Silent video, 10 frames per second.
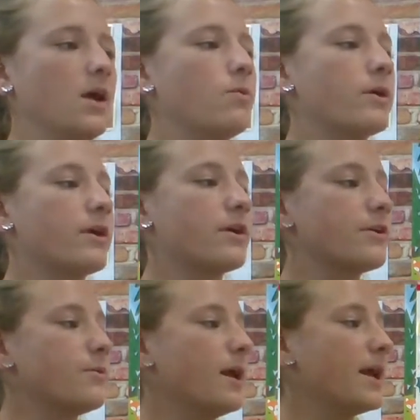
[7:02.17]
We're on
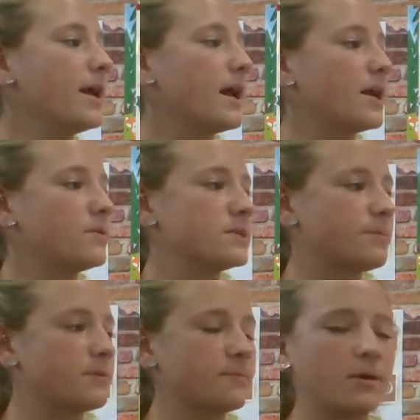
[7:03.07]
our way, I
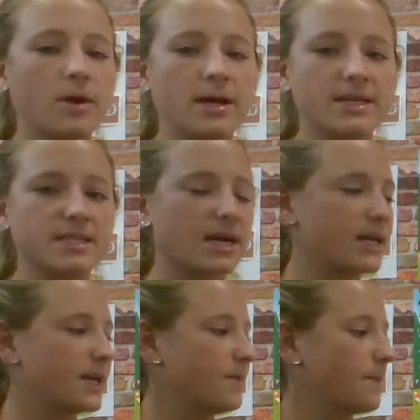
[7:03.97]
whisper in my
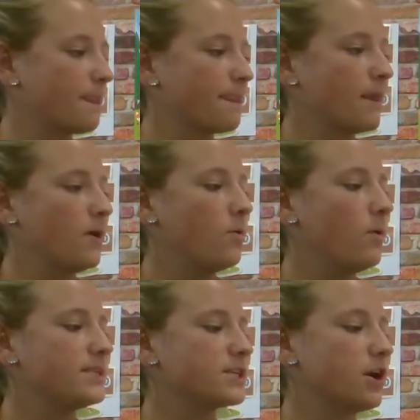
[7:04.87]
walkie-talkie.
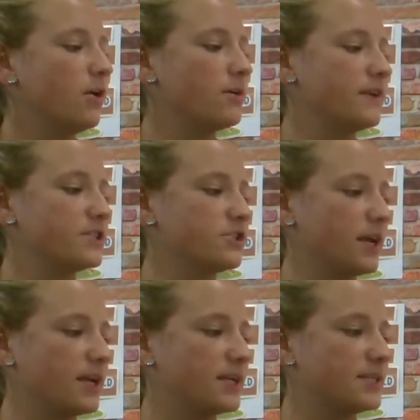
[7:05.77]
Way to go, Adventure
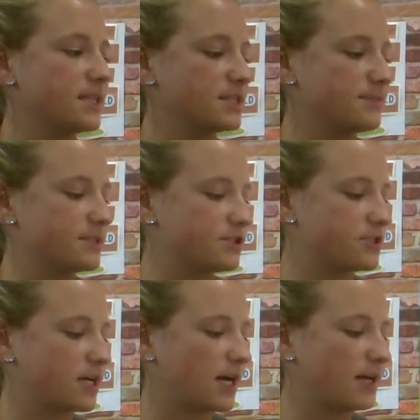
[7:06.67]
Annie, says Mr.
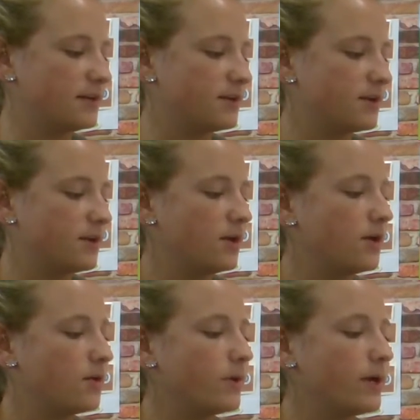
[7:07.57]
Todd.
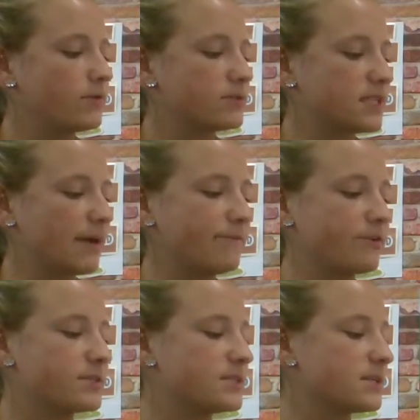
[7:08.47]
We don't stop for
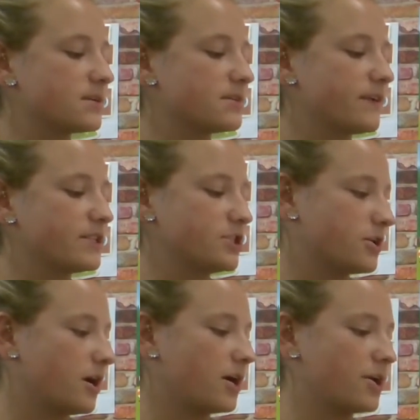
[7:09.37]
a single
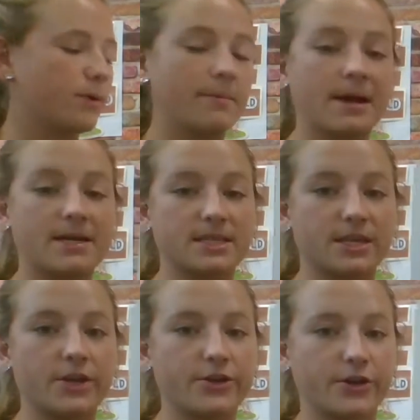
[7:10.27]
adventure on our way back to
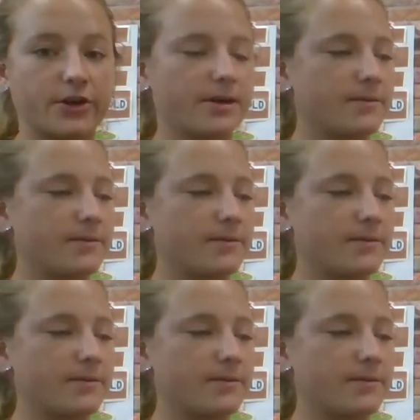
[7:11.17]
kindergarten.